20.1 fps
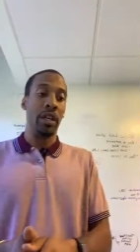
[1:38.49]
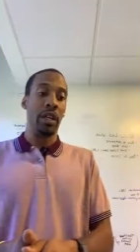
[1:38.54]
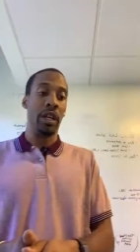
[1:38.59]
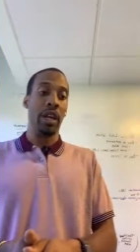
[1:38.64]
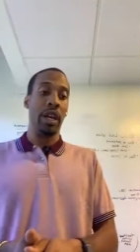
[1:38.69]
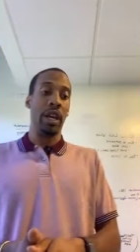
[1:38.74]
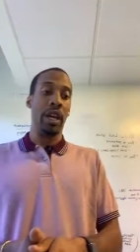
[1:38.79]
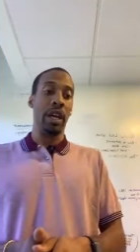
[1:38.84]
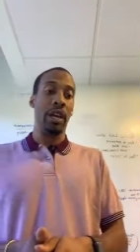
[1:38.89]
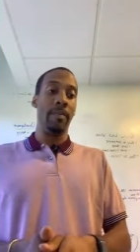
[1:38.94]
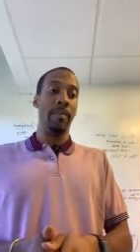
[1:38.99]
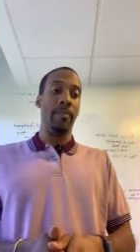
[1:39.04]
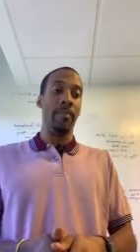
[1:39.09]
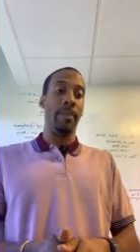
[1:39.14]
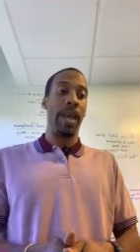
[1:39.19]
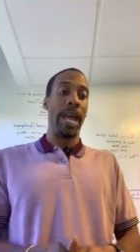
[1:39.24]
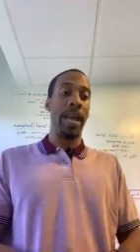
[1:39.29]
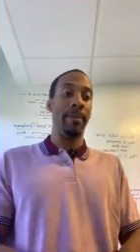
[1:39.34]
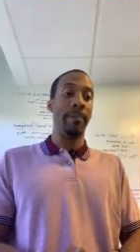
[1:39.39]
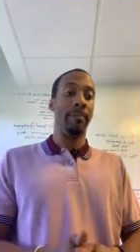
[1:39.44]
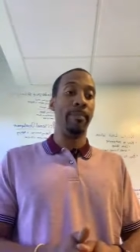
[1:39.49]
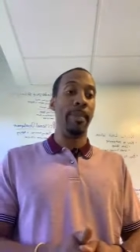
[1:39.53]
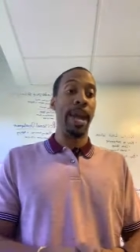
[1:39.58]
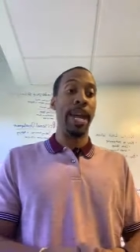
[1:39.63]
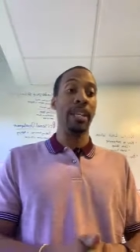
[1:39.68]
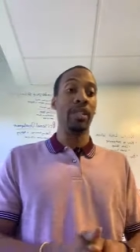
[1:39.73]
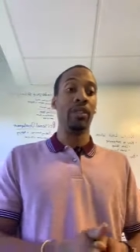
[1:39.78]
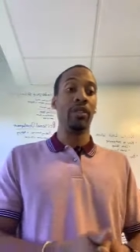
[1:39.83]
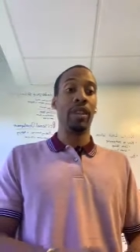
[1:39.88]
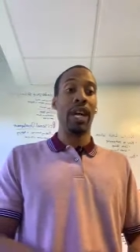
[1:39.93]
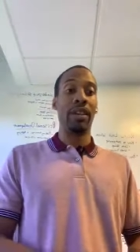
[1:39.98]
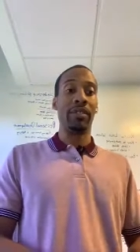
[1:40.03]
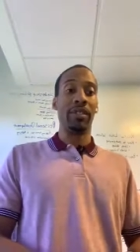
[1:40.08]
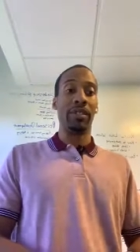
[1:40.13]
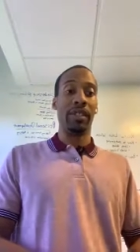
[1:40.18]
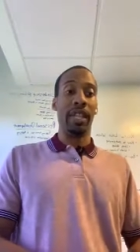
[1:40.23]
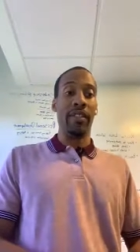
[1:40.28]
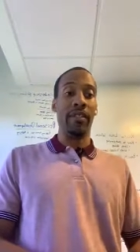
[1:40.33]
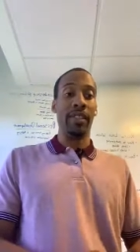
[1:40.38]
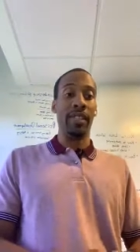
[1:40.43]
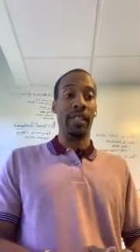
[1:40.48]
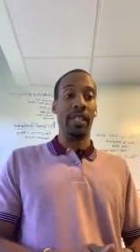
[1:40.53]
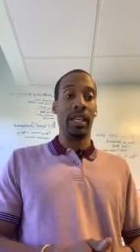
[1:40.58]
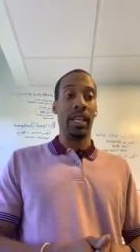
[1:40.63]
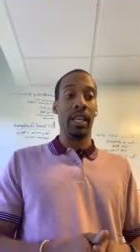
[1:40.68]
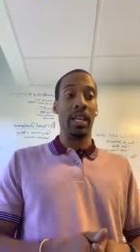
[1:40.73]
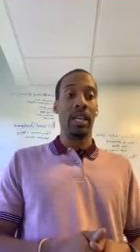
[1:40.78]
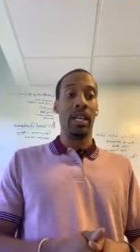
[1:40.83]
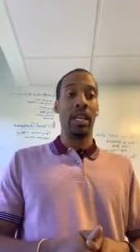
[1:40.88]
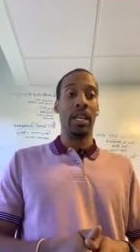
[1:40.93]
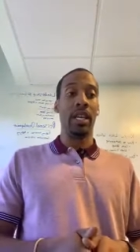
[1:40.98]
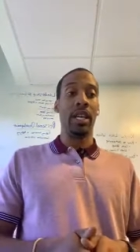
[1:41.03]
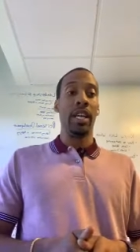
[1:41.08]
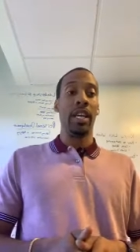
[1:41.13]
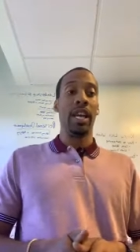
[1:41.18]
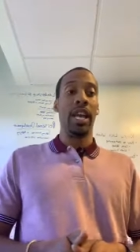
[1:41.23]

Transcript: and May, 2017